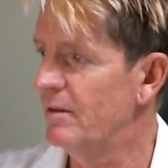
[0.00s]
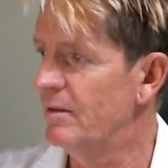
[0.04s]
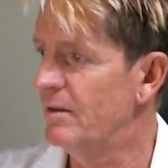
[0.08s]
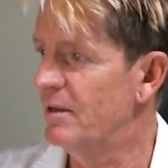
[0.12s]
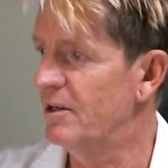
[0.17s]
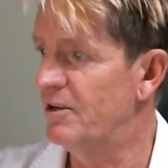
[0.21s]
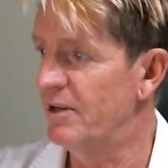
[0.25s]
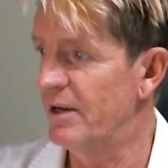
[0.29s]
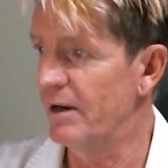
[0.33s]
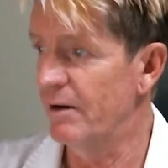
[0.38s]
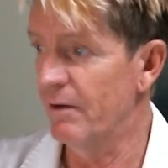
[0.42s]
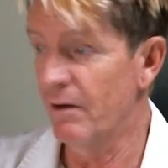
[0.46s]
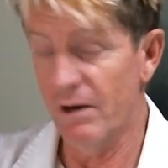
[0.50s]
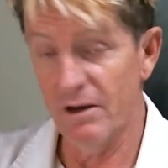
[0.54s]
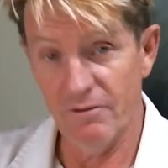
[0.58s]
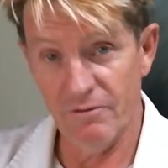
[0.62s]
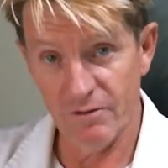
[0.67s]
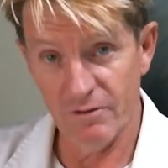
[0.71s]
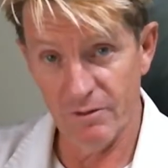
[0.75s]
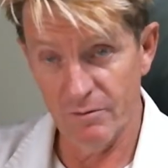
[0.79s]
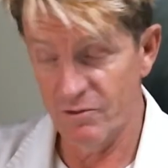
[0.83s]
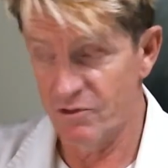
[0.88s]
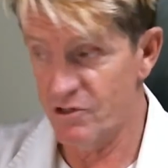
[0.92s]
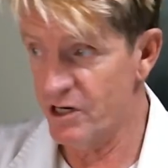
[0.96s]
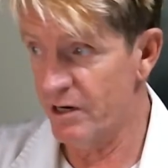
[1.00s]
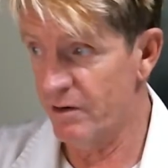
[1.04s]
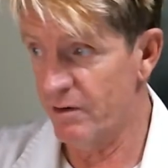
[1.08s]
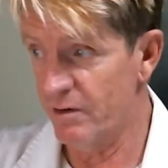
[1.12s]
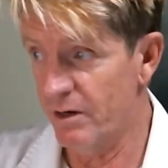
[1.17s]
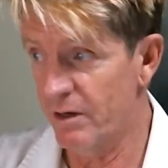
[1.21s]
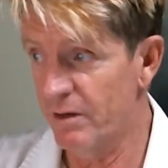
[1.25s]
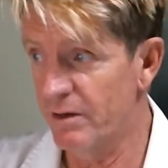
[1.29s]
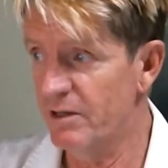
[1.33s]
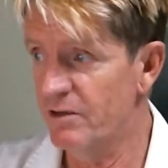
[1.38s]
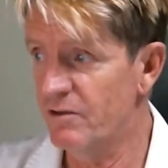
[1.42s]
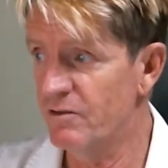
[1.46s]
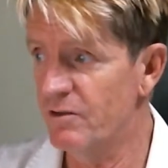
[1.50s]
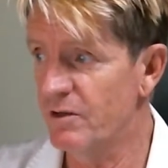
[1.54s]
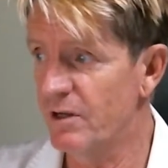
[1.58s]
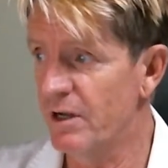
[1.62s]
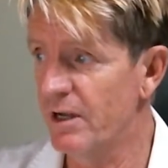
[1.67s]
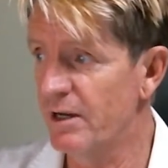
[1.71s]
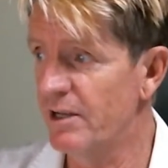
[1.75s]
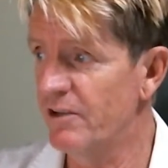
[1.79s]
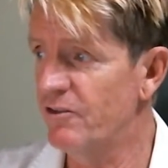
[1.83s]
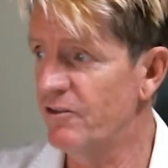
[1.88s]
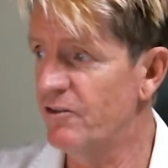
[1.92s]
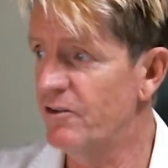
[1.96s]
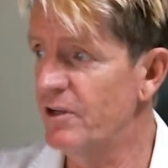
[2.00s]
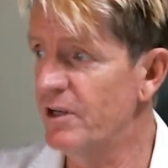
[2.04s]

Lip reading: The Dero from Gero, he's known as.